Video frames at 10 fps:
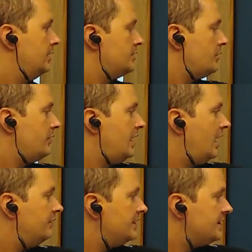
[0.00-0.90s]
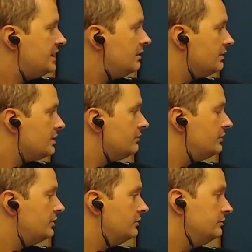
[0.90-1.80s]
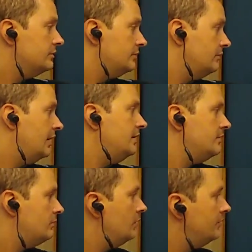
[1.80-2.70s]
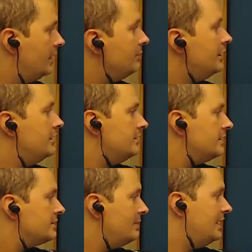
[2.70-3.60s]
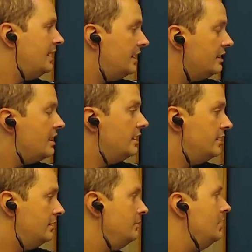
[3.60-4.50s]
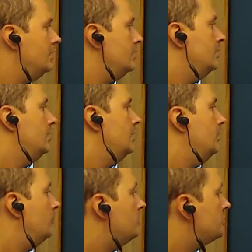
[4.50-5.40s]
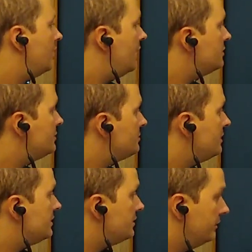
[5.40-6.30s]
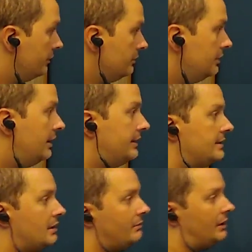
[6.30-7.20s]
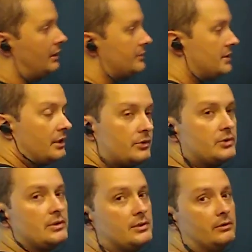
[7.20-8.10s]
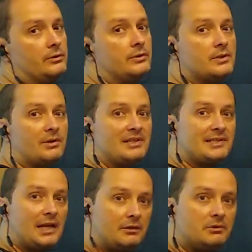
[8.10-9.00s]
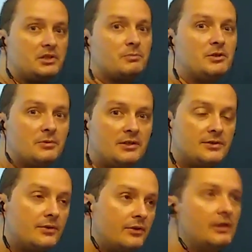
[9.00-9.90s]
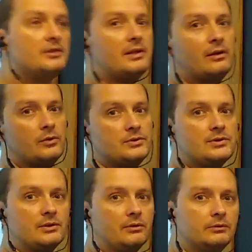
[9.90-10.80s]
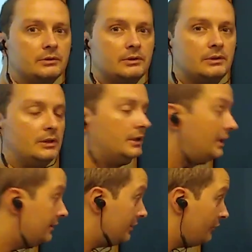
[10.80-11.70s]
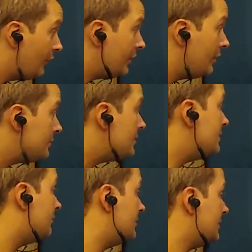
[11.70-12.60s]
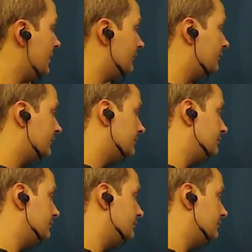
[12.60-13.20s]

So we have a sequence of reals, right? Well, doubly indexed by n and m, which lies between 0 and something else that goes to 0. So it's sandwiched between two things that go to 0, and therefore it goes to 0 itself,